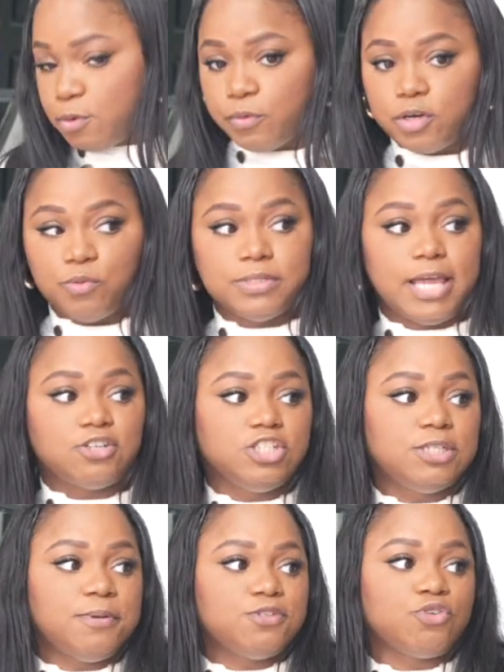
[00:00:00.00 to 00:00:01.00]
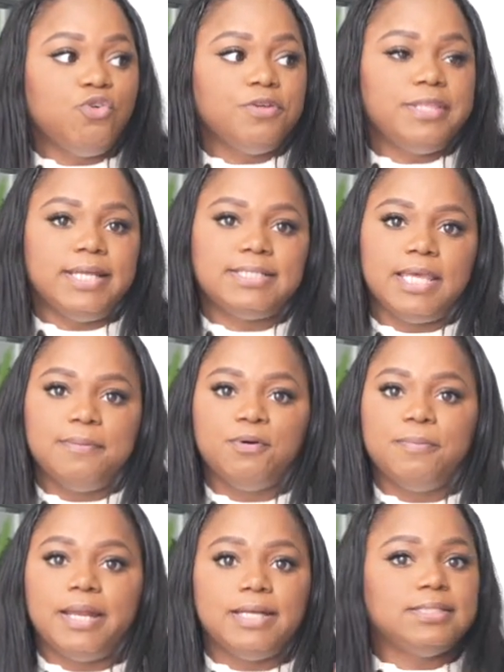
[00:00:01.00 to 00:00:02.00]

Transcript: runner was actually supposed to go on that table, but I